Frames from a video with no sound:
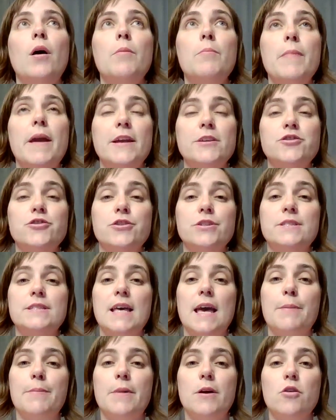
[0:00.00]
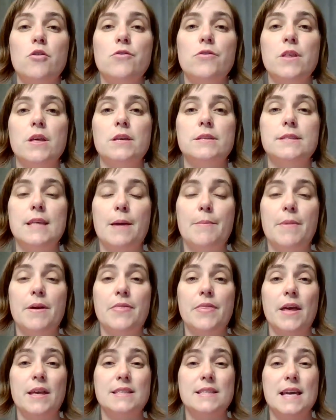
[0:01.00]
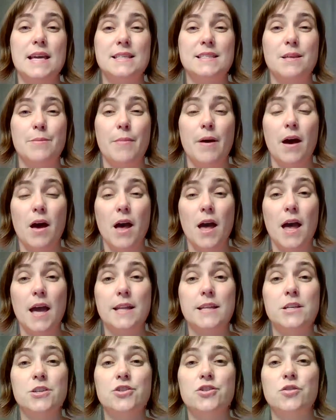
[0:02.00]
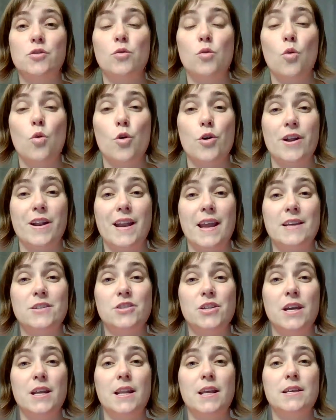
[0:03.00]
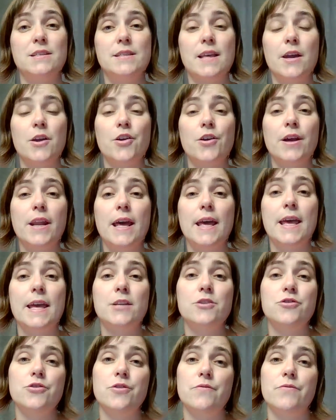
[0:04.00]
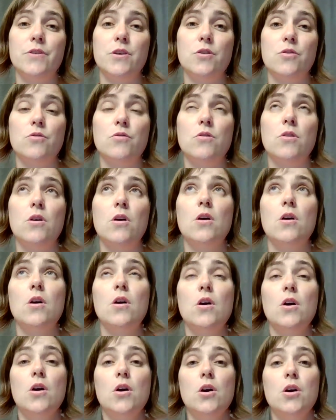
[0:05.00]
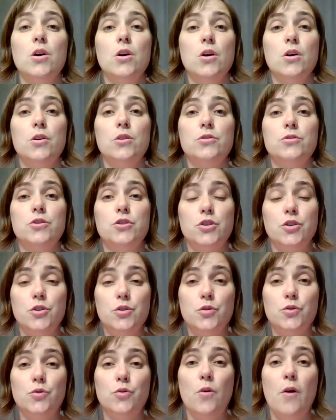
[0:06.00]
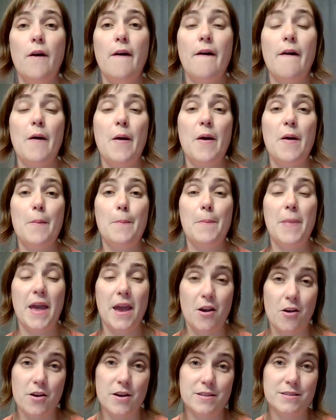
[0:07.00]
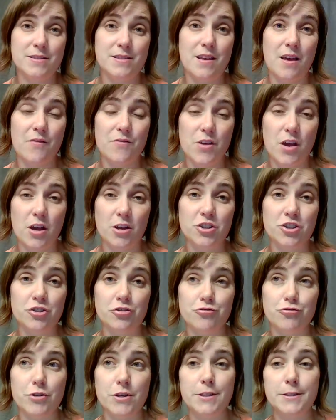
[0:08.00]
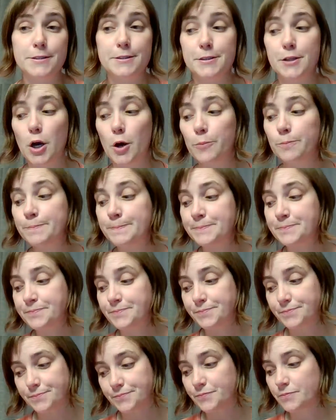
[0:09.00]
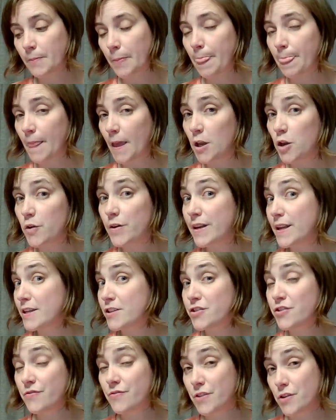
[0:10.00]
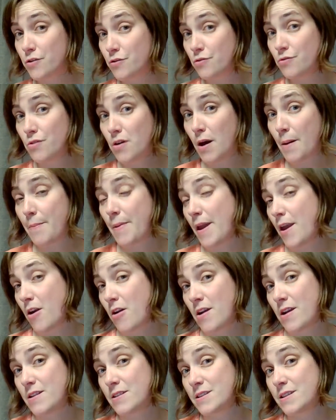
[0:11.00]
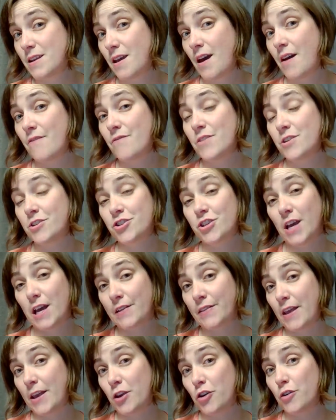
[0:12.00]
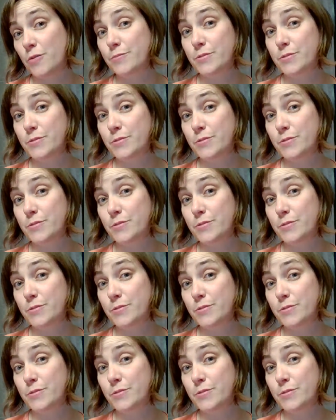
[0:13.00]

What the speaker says: major assignment, or the assignment that takes some additional coordination, is that you're going to interview 2 parents of young children. So you can interview a parent of the child that you're